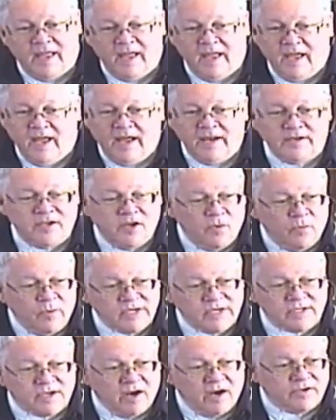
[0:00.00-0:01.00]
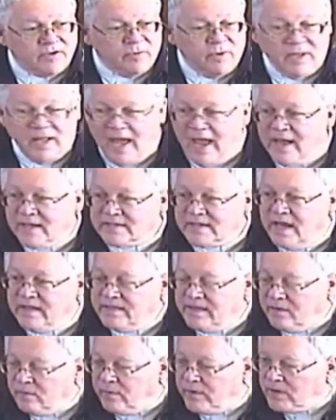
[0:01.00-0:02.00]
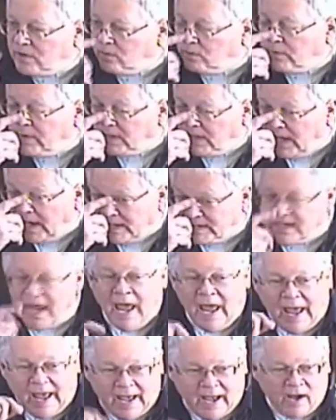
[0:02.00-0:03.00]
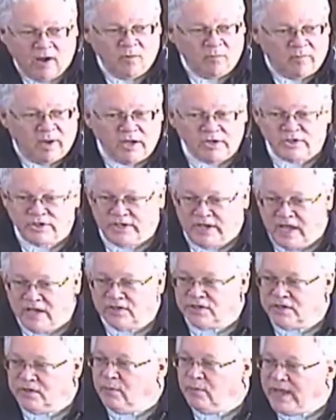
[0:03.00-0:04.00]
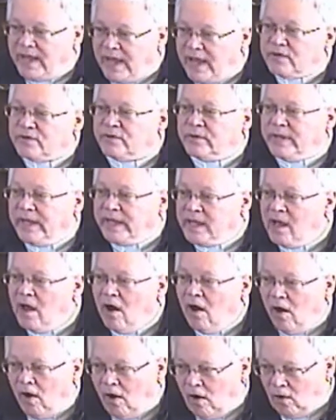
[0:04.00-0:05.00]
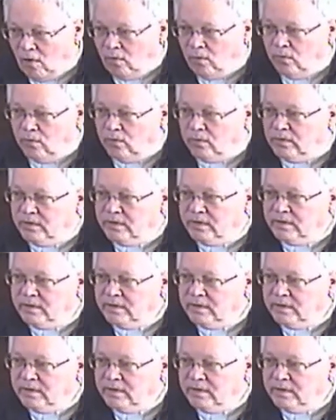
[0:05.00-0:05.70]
until we start to relax, I think we don't realize how much tension we actually hold.